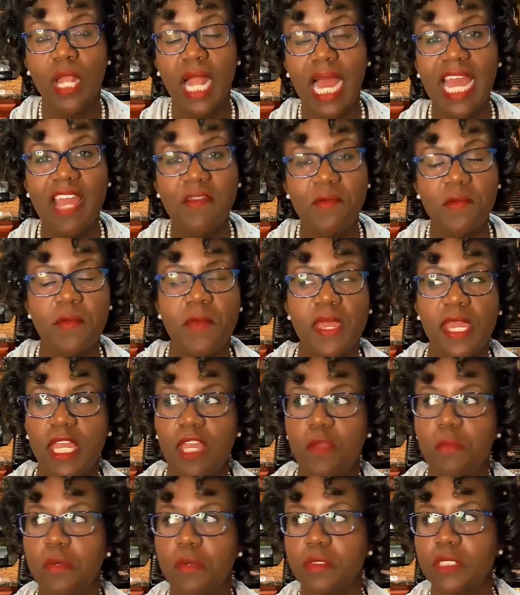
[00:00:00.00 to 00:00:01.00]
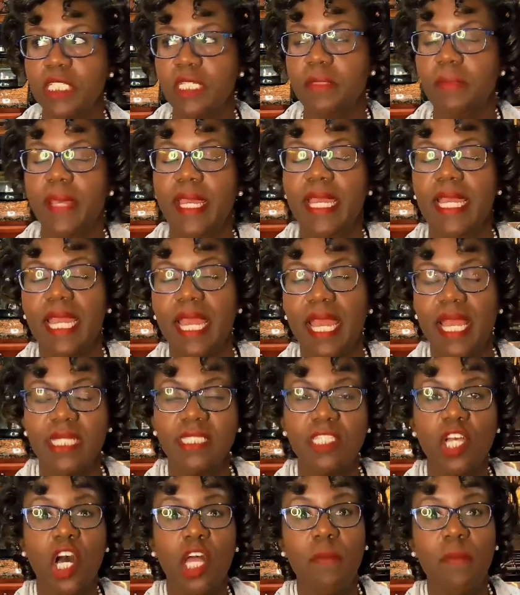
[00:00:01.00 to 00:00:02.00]
when I have been making protein
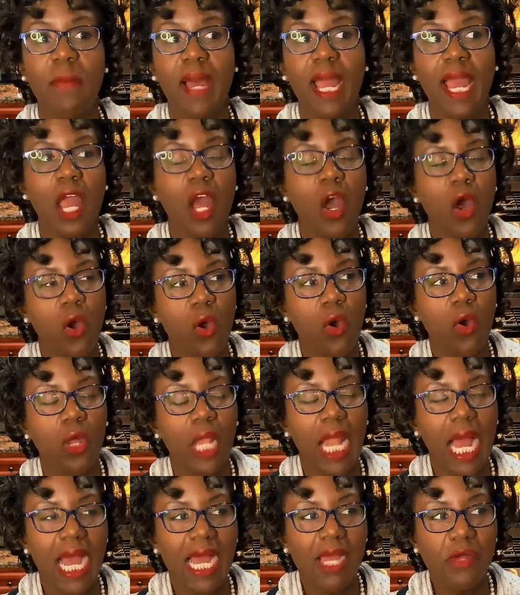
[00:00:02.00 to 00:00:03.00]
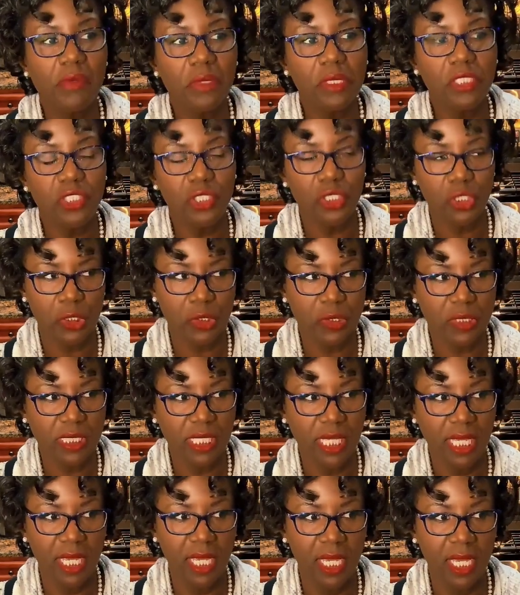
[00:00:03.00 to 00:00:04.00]
pancakes on my own, I was
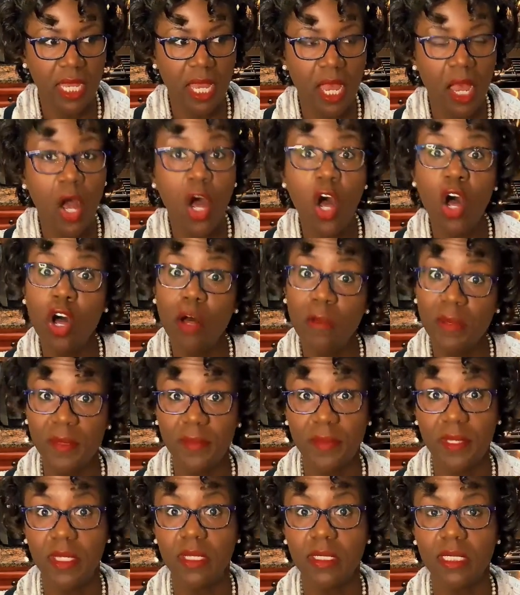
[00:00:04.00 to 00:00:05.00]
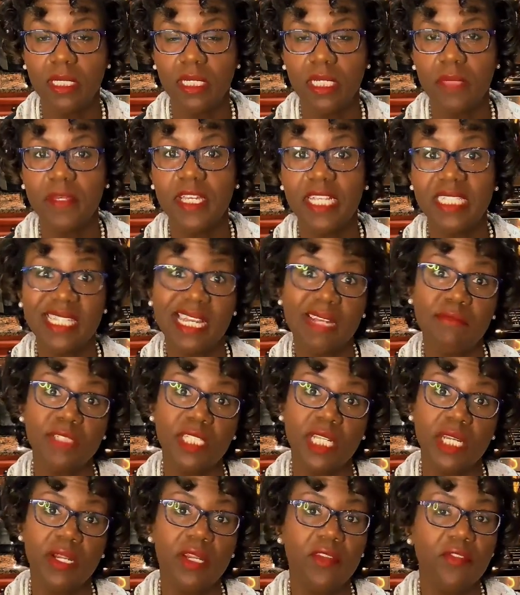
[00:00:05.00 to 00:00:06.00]
using almond milk because
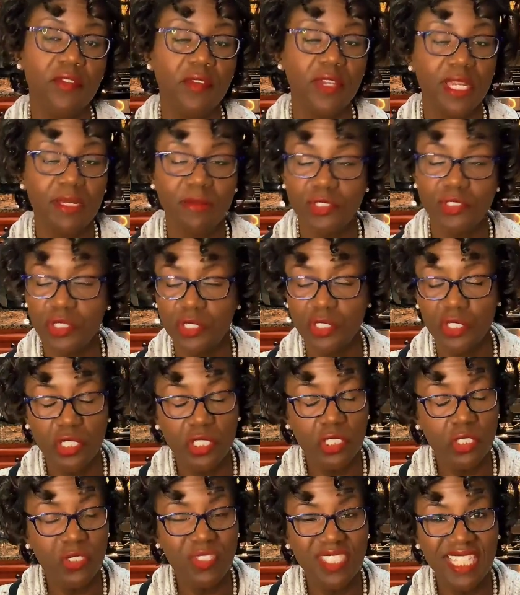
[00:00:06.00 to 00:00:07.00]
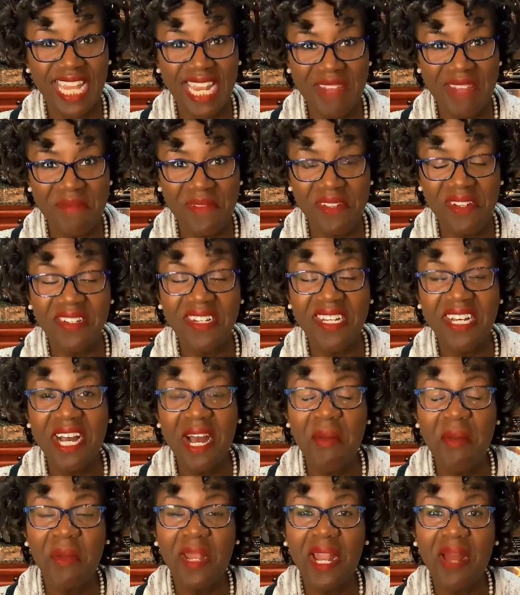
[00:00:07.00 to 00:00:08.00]
I'm dairy free. I'm sure you could use any milk,
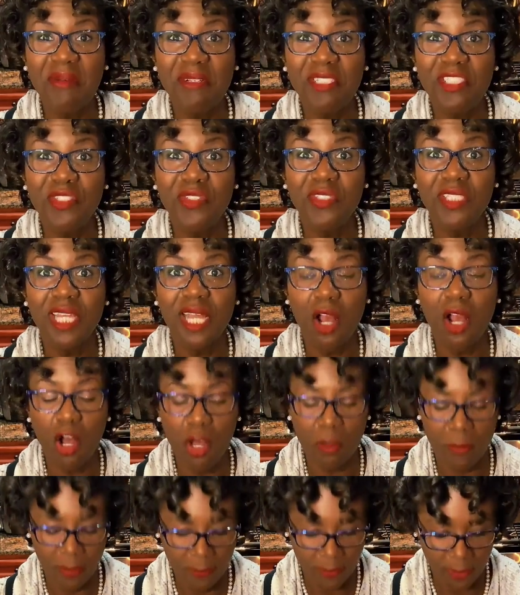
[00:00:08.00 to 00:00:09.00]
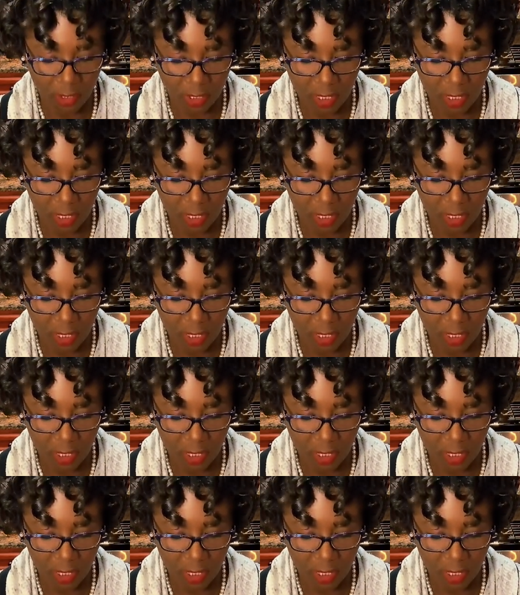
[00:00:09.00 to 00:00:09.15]
but I was using almond